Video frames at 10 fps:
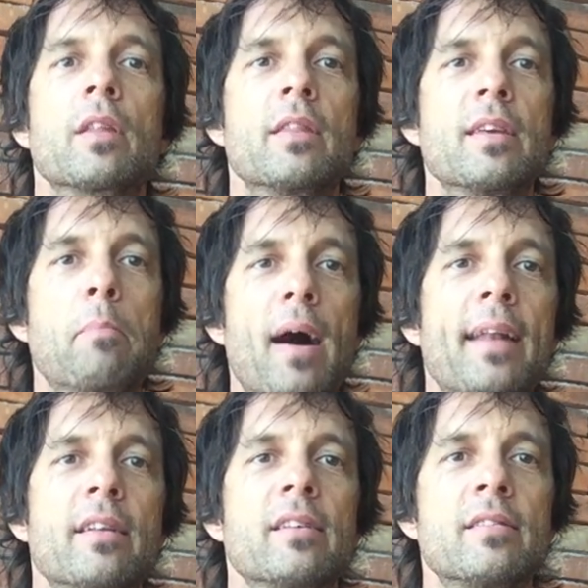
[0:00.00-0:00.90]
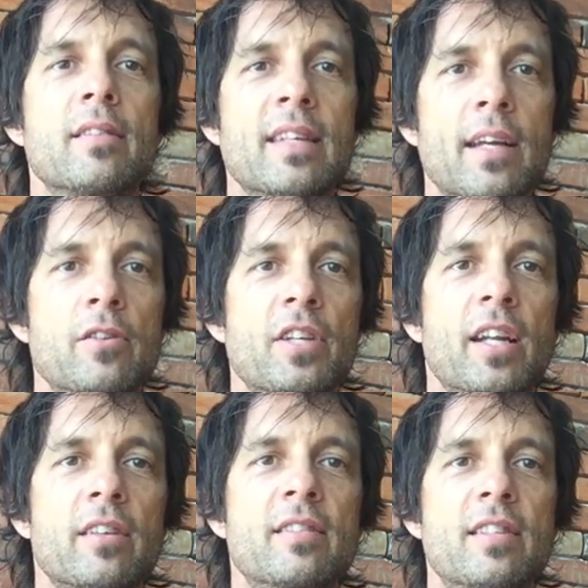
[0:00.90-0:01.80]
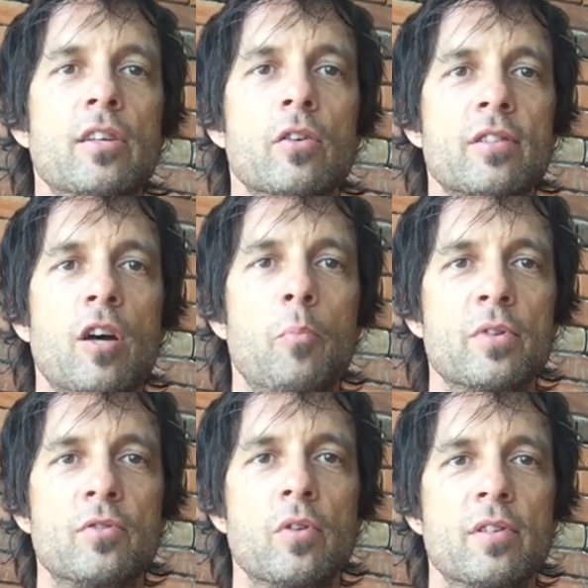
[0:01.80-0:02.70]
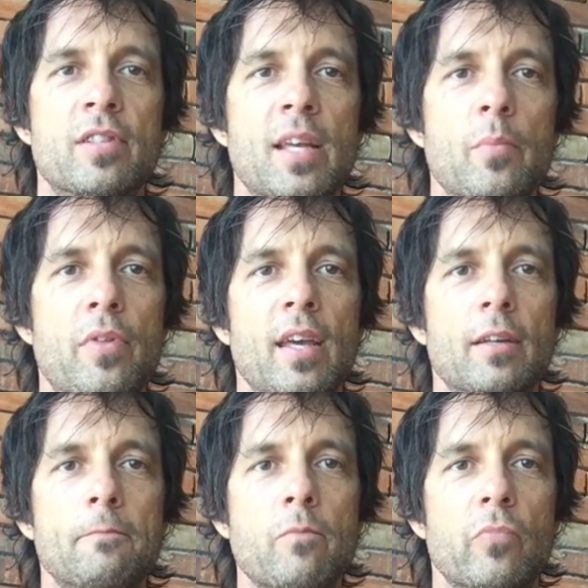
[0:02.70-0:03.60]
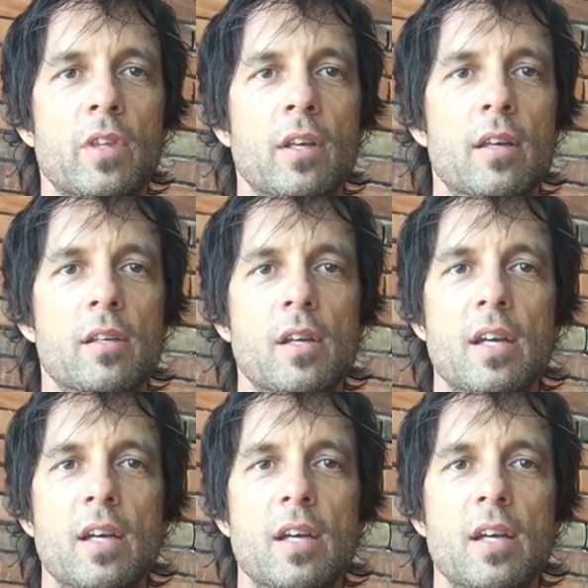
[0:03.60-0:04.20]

The bandhas, the energetic seals, help us do the same thing. Okay?